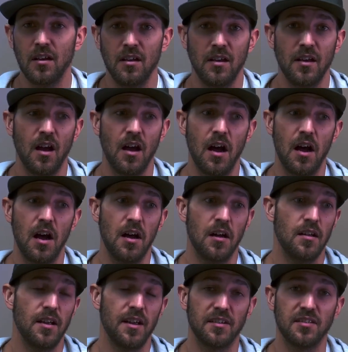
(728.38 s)

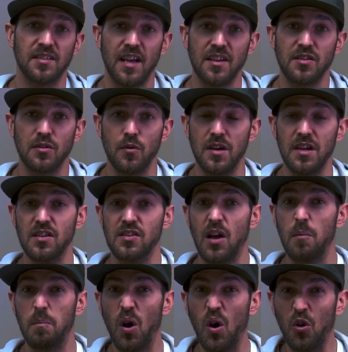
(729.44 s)
accessories,
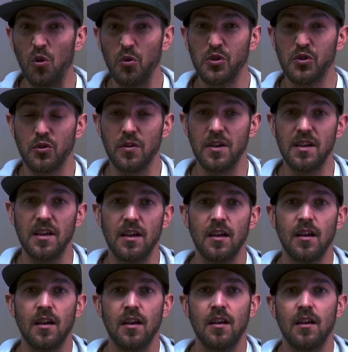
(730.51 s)
upholstery
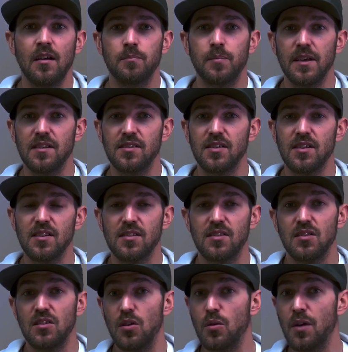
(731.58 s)
pieces,
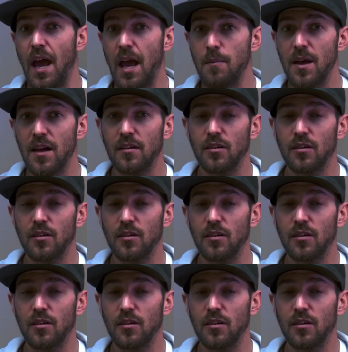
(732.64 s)
you name it.